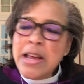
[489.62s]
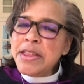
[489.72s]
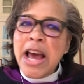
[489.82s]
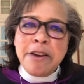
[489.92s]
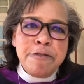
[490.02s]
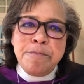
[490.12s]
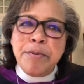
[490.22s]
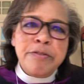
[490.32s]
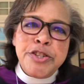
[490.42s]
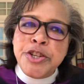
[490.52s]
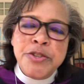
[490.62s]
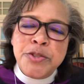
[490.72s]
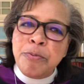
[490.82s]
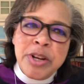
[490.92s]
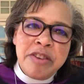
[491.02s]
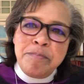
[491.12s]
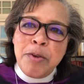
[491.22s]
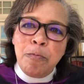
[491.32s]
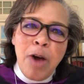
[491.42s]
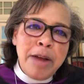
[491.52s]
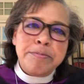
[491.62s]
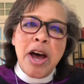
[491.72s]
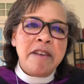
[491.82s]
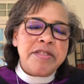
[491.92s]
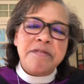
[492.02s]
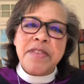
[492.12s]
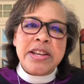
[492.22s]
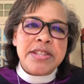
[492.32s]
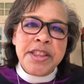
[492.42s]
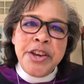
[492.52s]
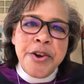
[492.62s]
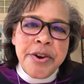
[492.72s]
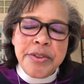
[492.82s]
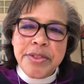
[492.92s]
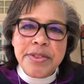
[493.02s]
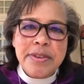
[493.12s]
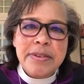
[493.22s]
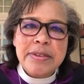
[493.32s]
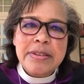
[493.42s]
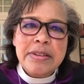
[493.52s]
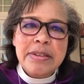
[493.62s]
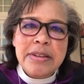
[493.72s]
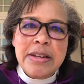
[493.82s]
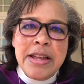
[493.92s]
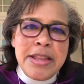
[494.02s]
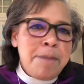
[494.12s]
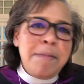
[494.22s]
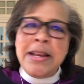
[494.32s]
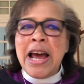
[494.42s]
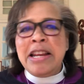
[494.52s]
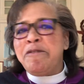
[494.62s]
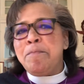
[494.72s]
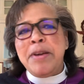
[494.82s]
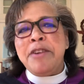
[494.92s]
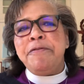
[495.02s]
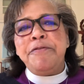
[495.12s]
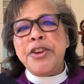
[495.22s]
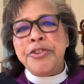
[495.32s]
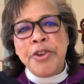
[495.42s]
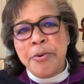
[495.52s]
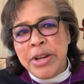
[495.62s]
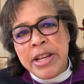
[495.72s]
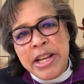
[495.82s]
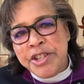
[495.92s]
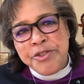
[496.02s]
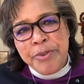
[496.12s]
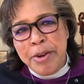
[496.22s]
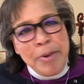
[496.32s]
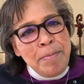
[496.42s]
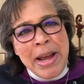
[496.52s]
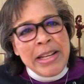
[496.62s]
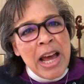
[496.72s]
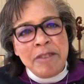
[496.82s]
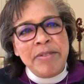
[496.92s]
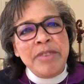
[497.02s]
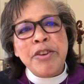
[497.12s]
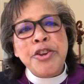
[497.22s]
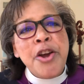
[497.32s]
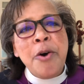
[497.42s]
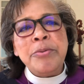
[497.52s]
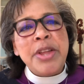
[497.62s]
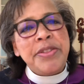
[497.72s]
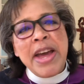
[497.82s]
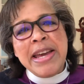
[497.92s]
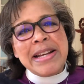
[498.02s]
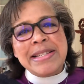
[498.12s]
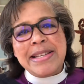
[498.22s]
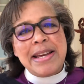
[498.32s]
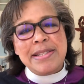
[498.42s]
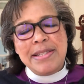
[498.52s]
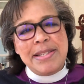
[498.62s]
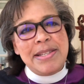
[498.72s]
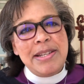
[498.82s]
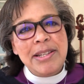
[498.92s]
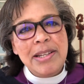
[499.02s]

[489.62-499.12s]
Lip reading: That group of Jews would have been wiped off the face of the earth. They may not even be a footnote in history. We may not have even known that they exist.